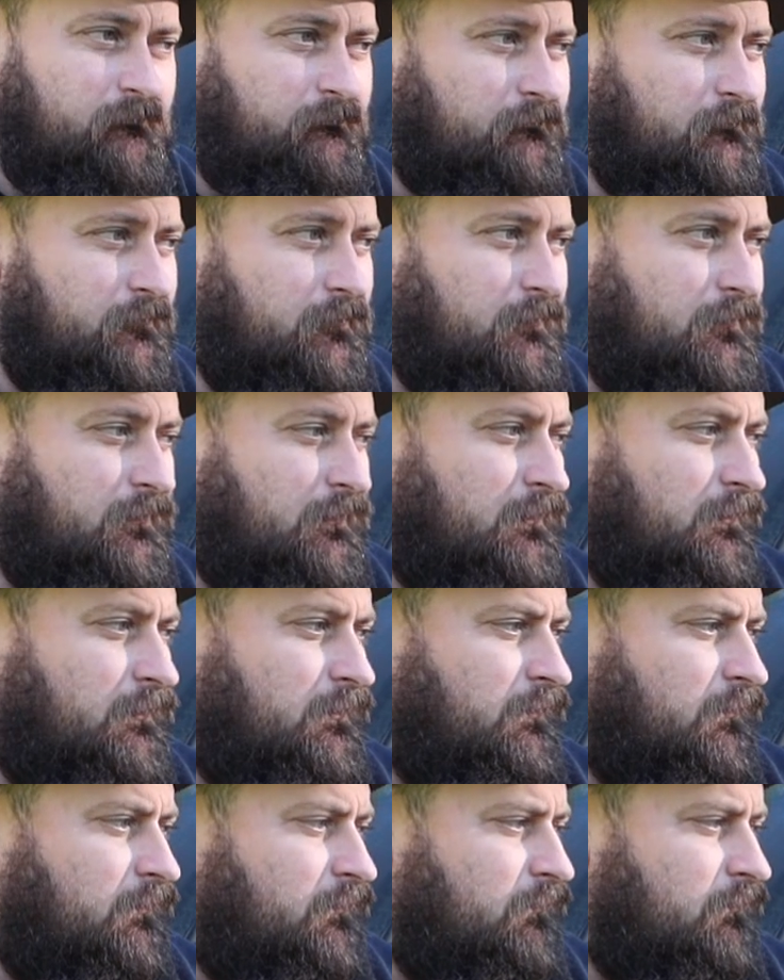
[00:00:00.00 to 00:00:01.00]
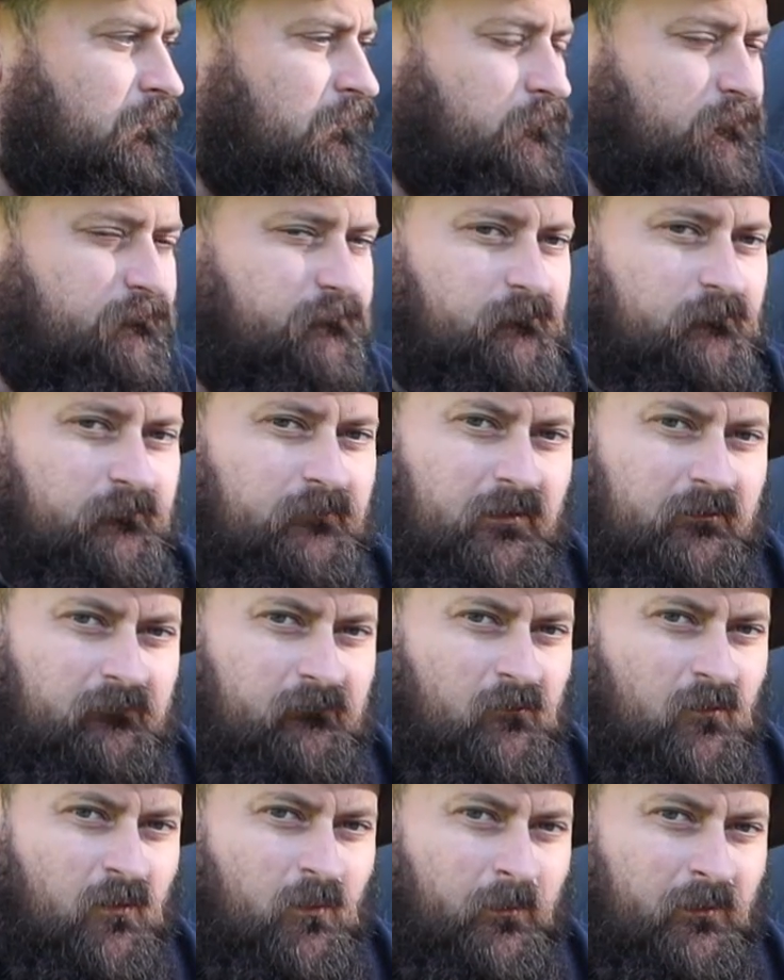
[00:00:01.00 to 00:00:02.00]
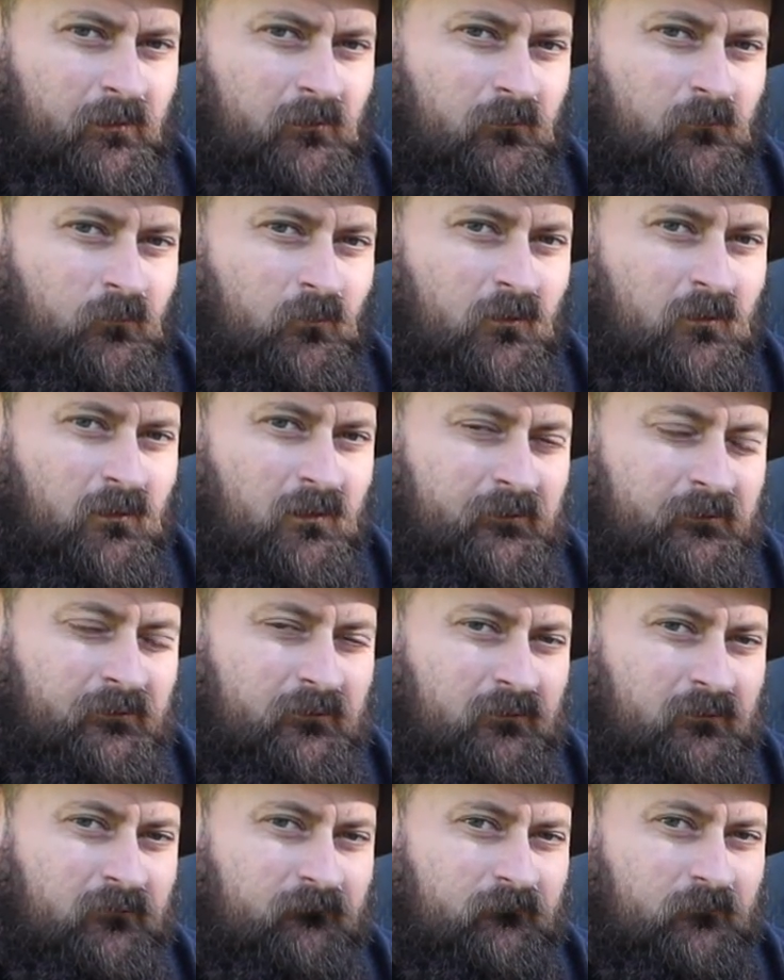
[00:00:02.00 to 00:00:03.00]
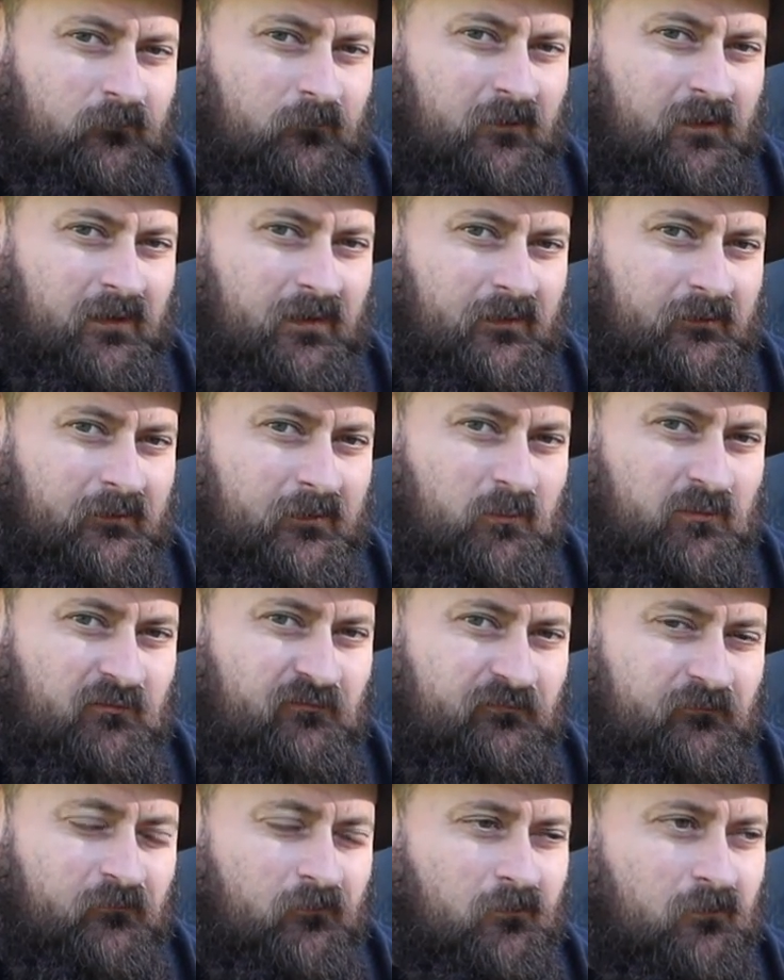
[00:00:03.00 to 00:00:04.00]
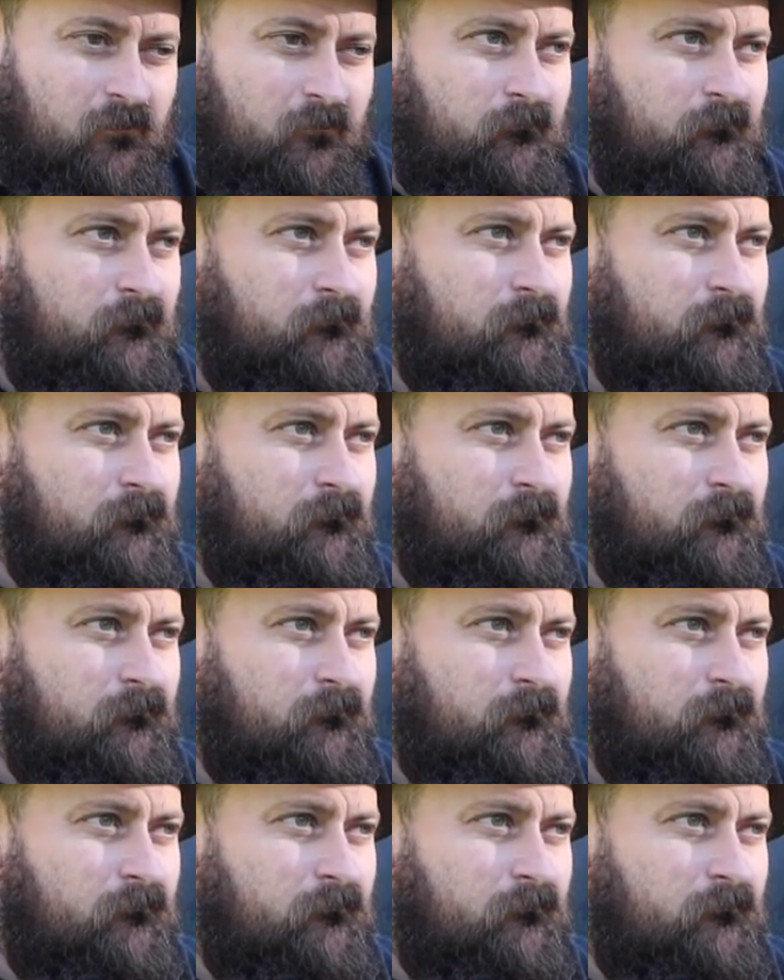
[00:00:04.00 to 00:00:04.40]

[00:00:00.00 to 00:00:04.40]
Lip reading: So I'm still yet to comment on what I think of them and how they perform.